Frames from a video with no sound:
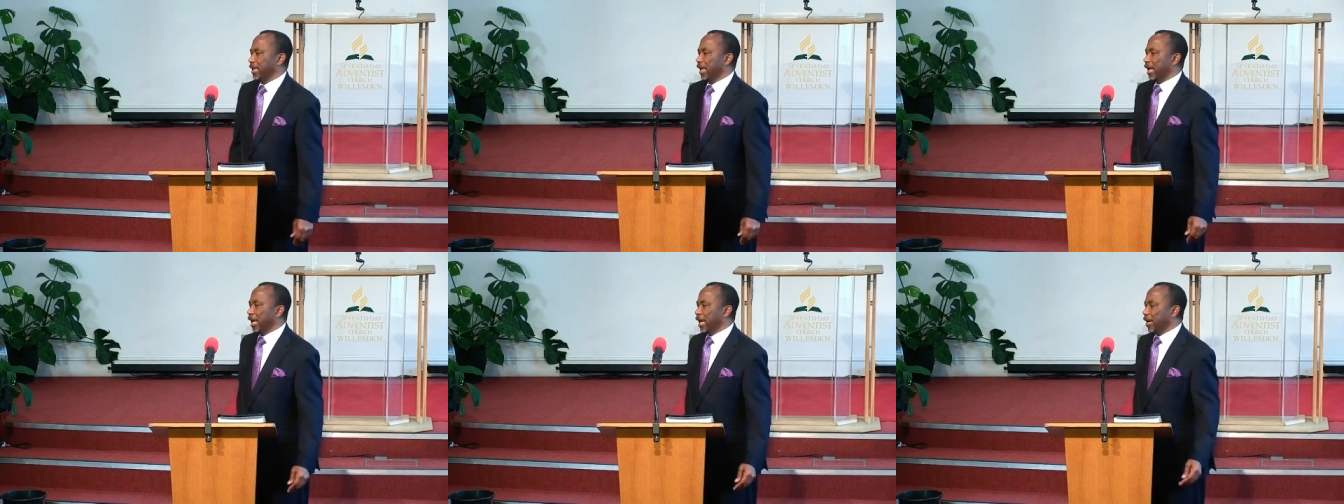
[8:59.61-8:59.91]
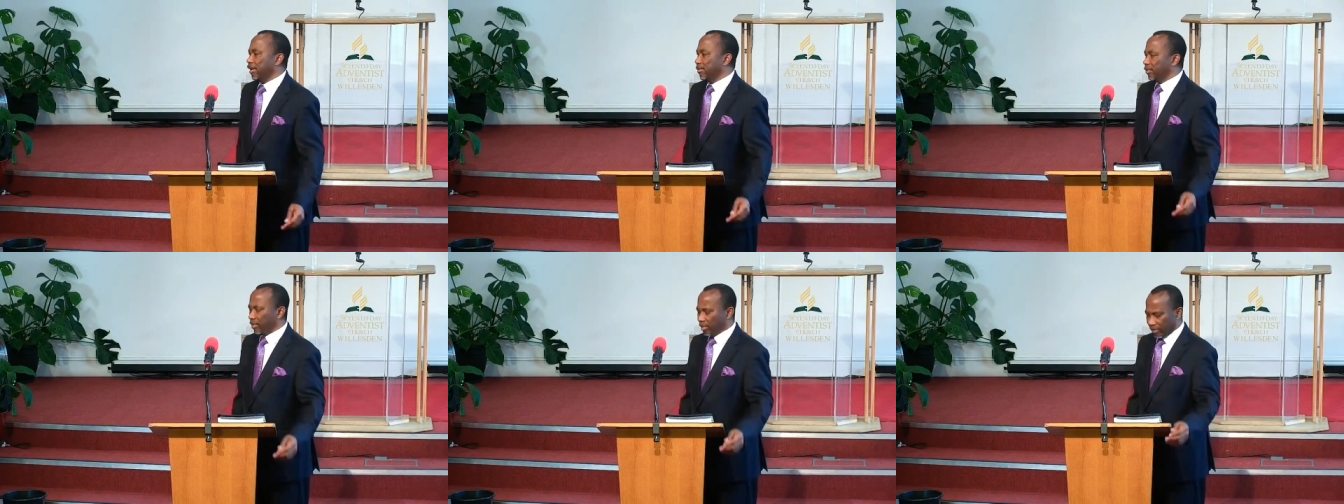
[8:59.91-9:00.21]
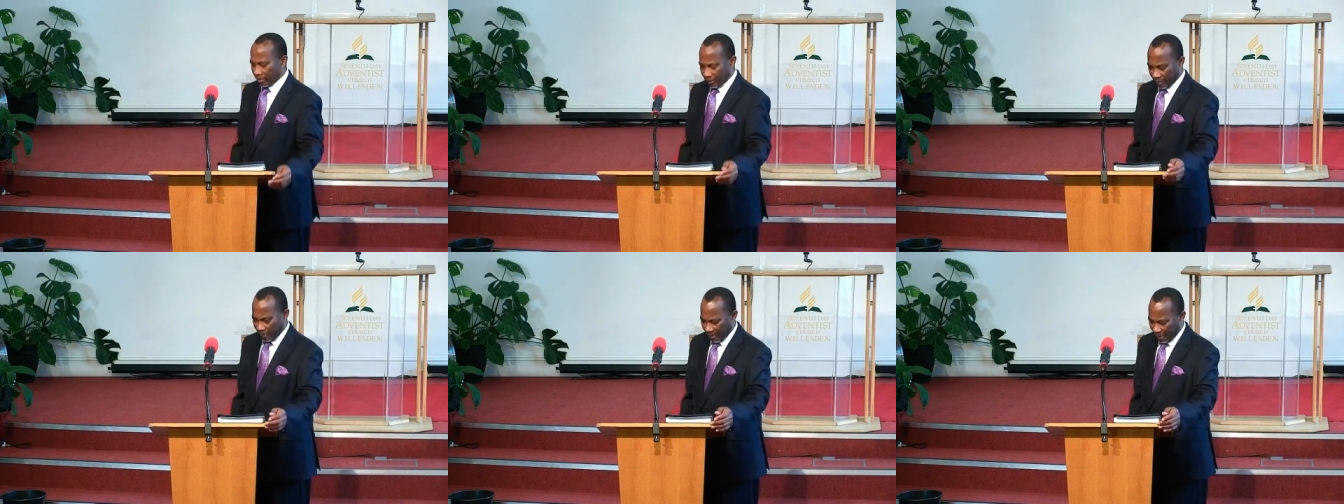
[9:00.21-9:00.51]

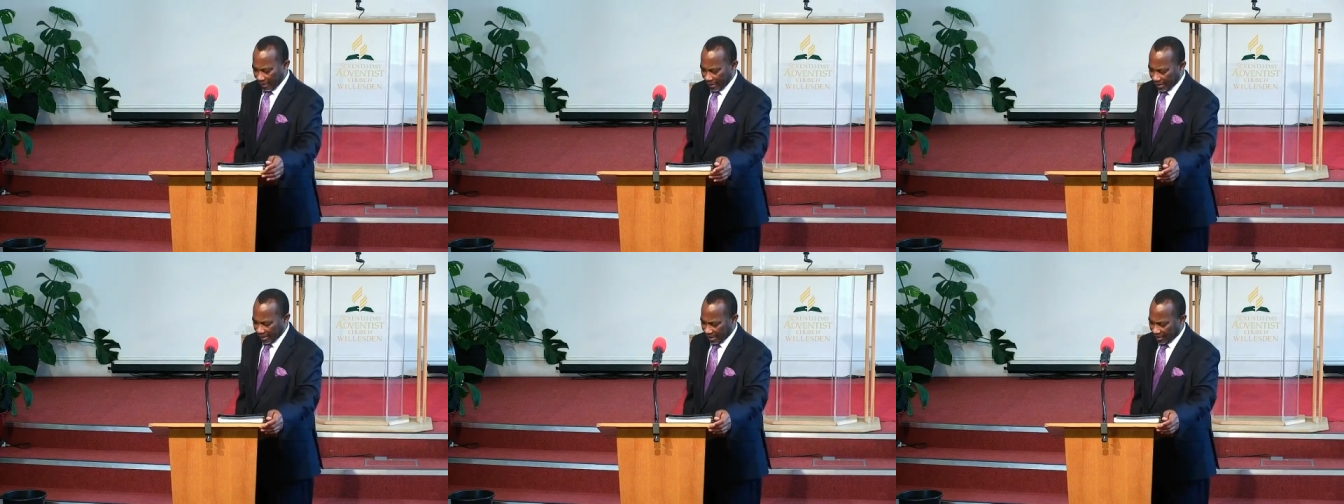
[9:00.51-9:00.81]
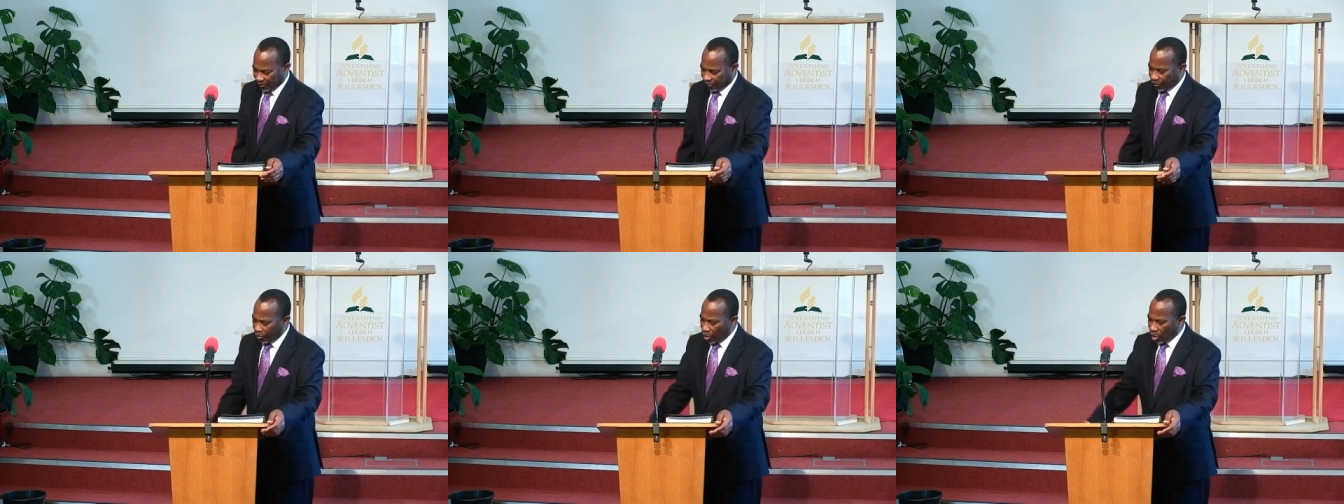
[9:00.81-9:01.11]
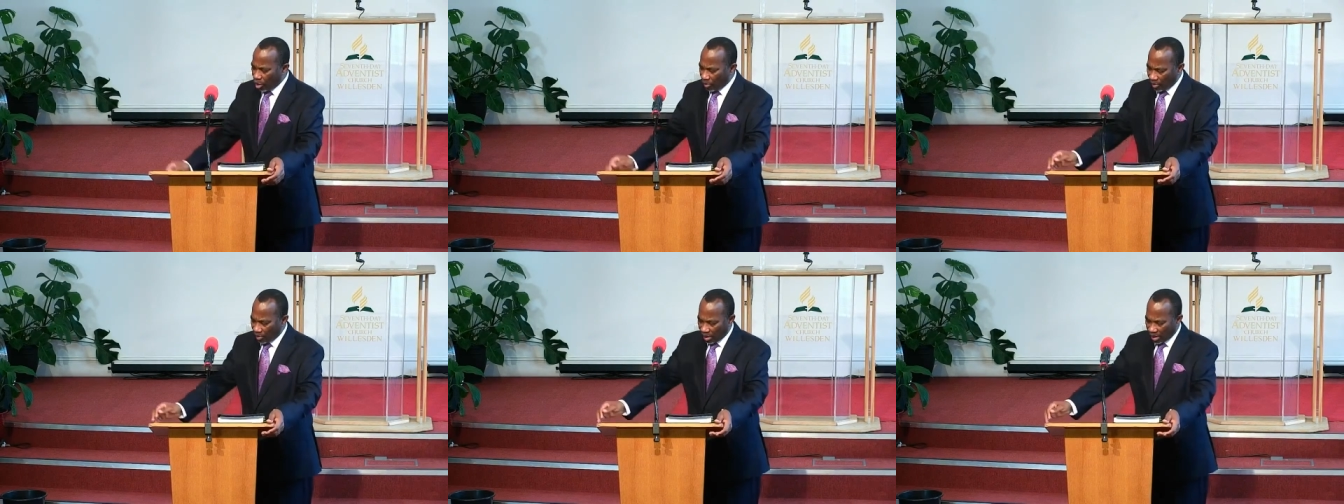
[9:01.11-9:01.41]

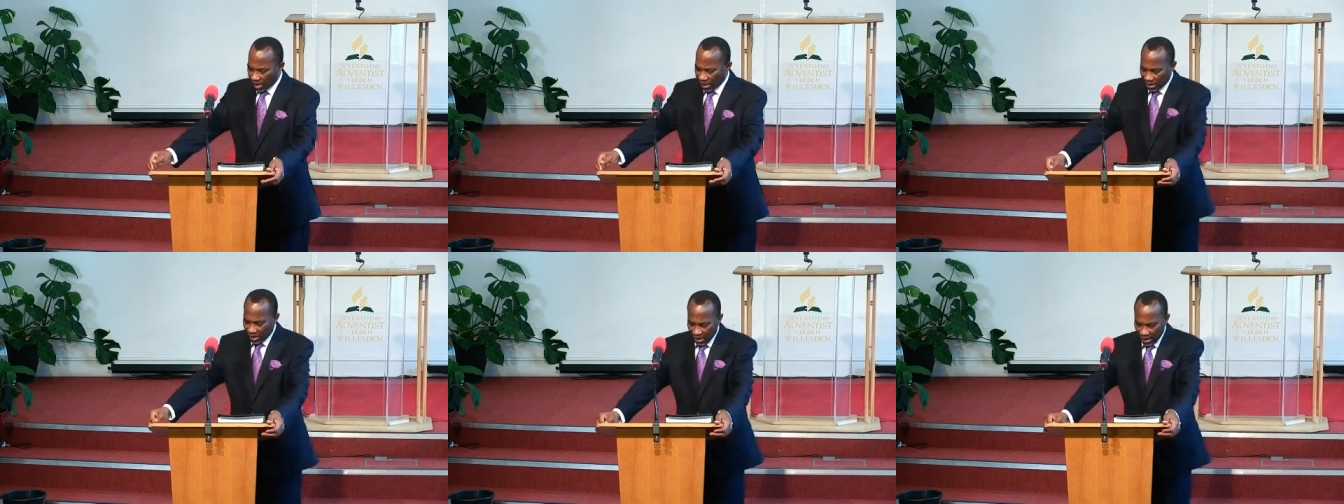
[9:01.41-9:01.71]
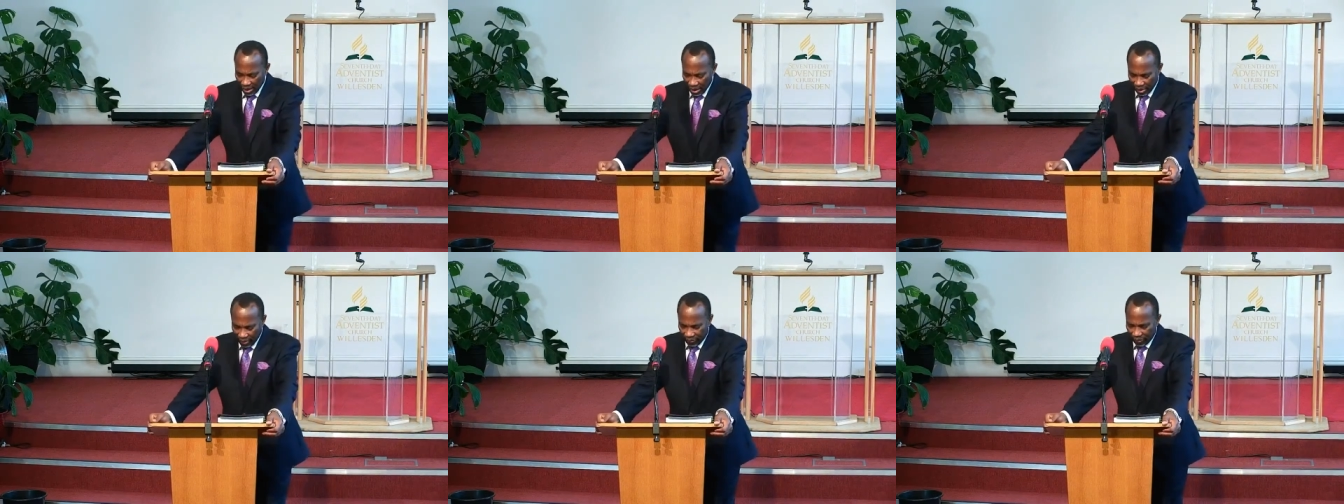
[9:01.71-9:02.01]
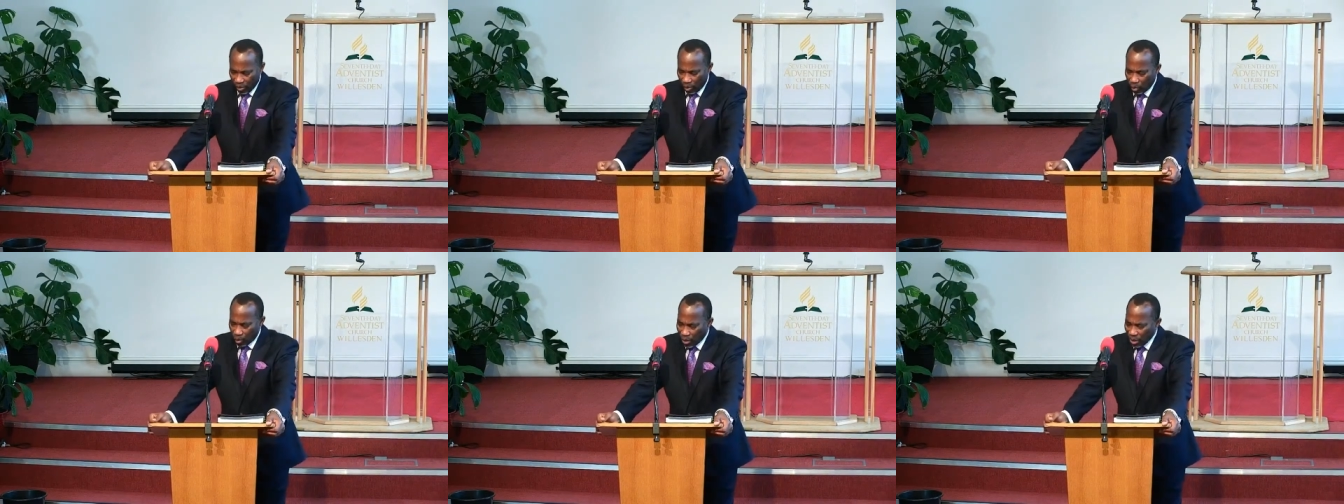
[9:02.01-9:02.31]
from
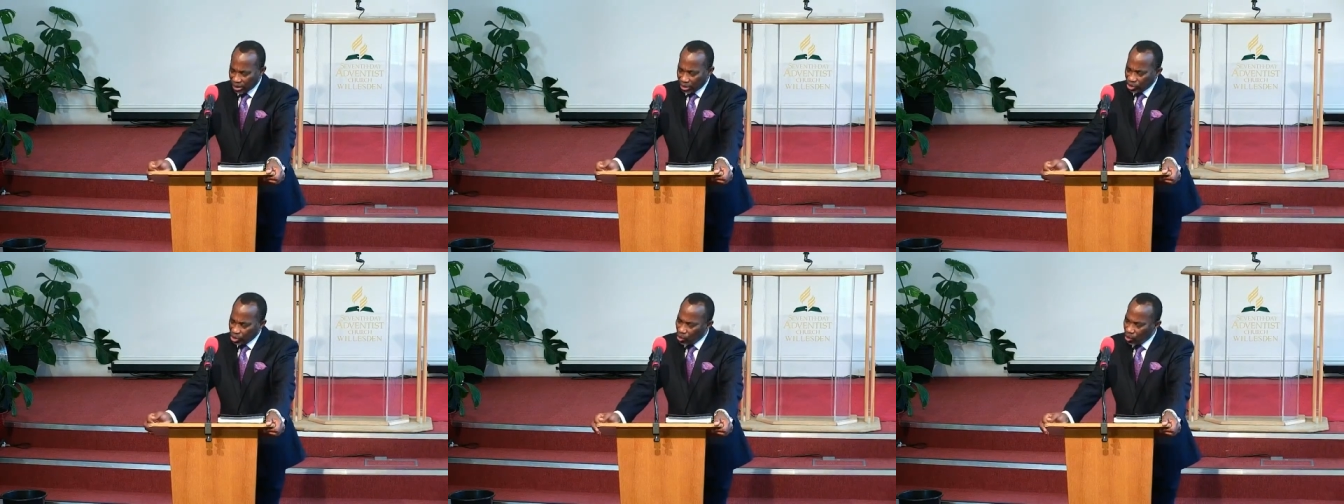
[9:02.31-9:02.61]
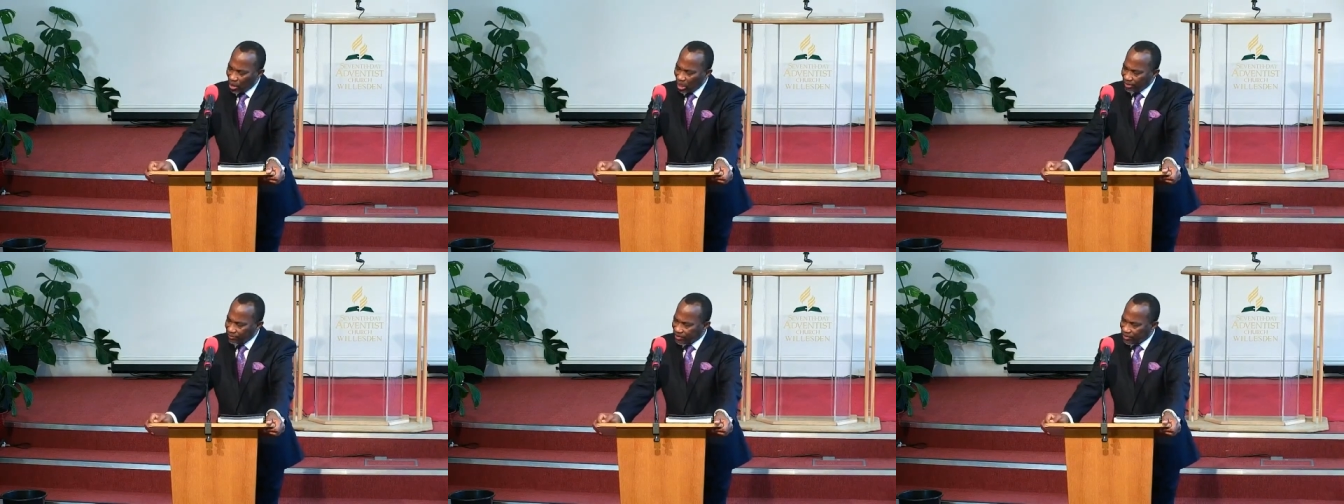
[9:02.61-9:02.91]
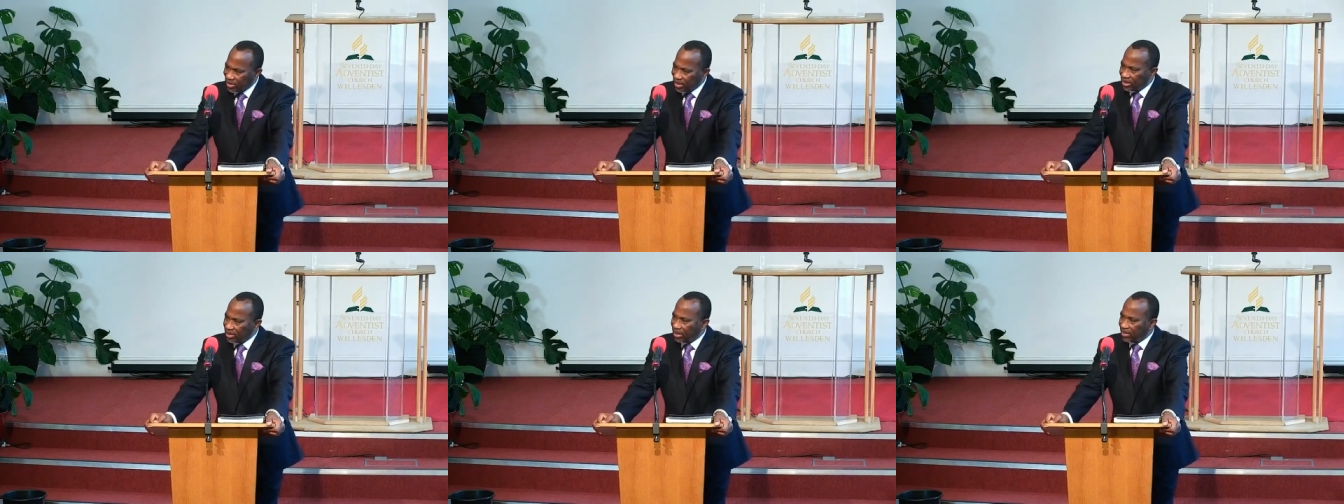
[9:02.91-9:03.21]
what you have
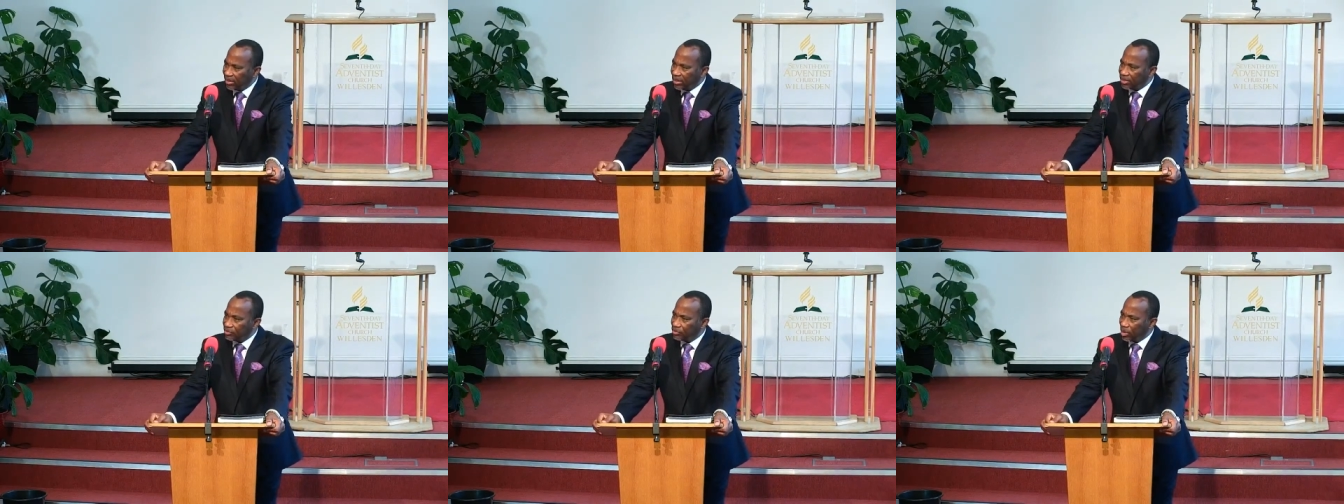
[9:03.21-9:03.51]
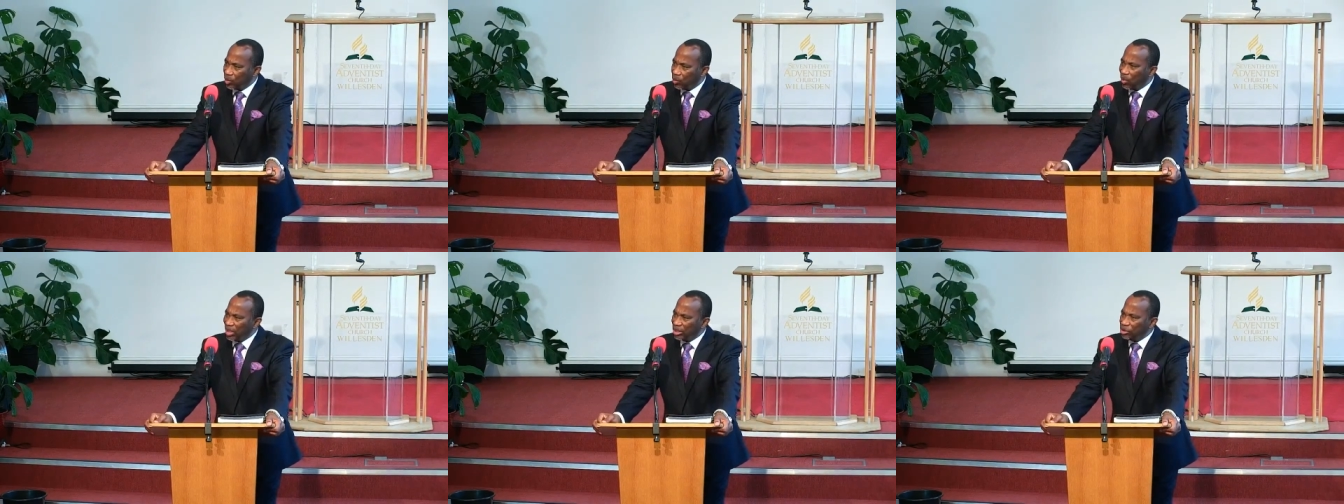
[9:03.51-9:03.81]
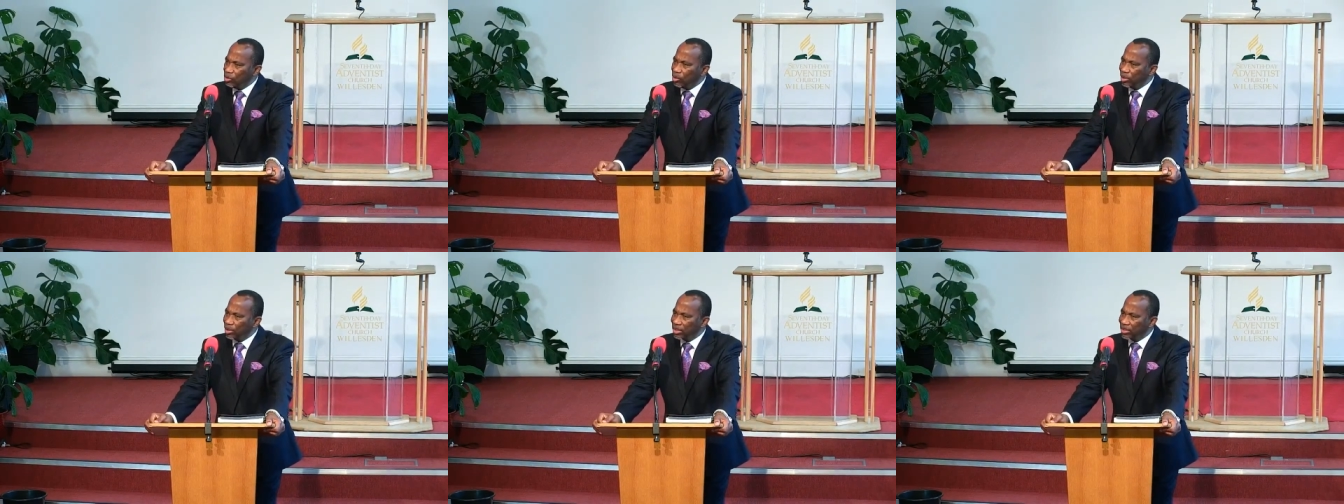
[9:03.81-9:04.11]
studied this week. What do you